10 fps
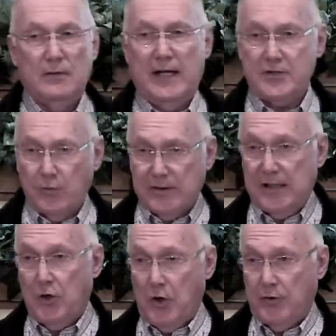That's what
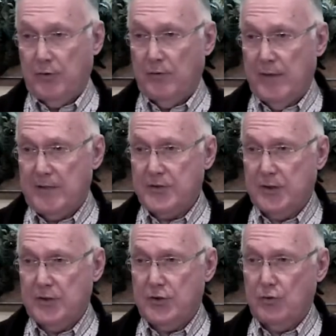the author of that
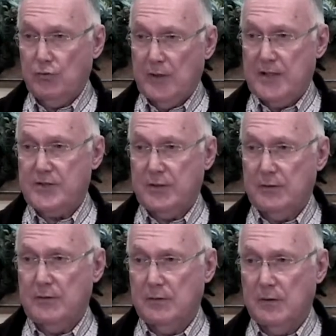Sunday school
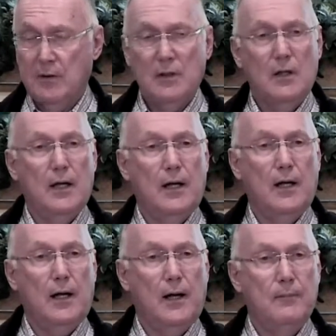lesson
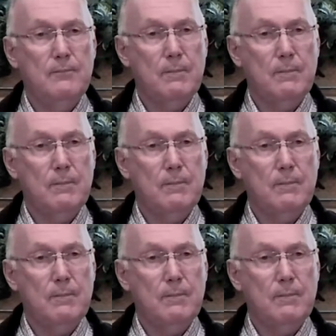uh,